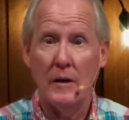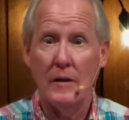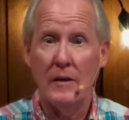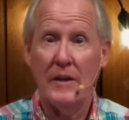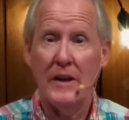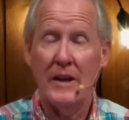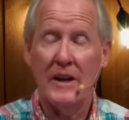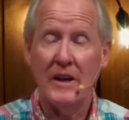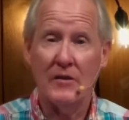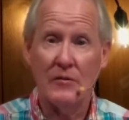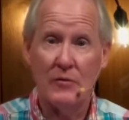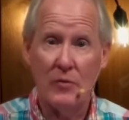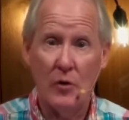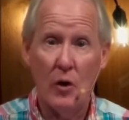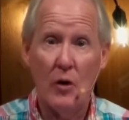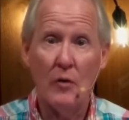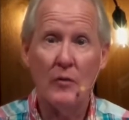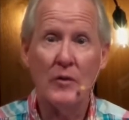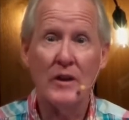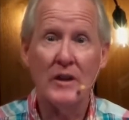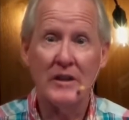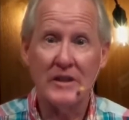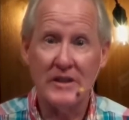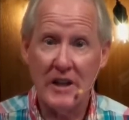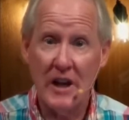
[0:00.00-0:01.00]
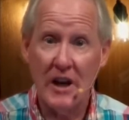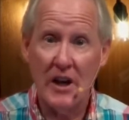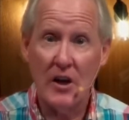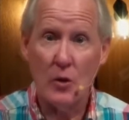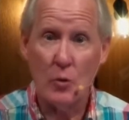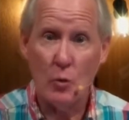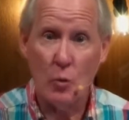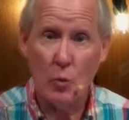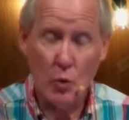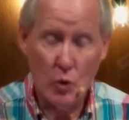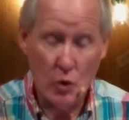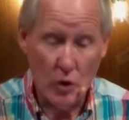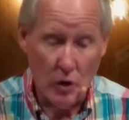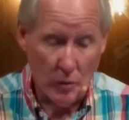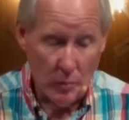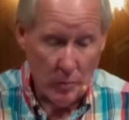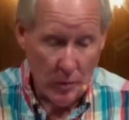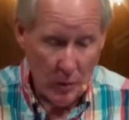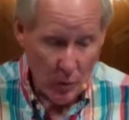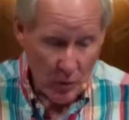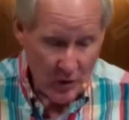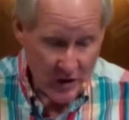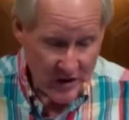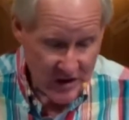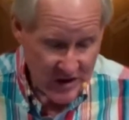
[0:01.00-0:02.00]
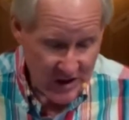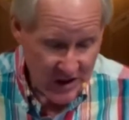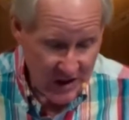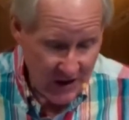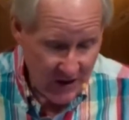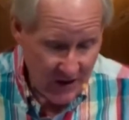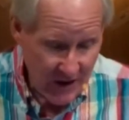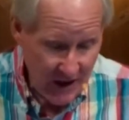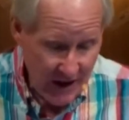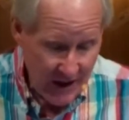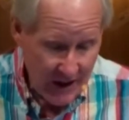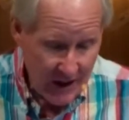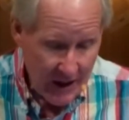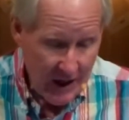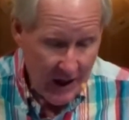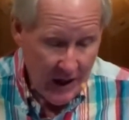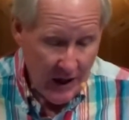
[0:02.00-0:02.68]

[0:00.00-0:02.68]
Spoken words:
that involved the entire world, but we see that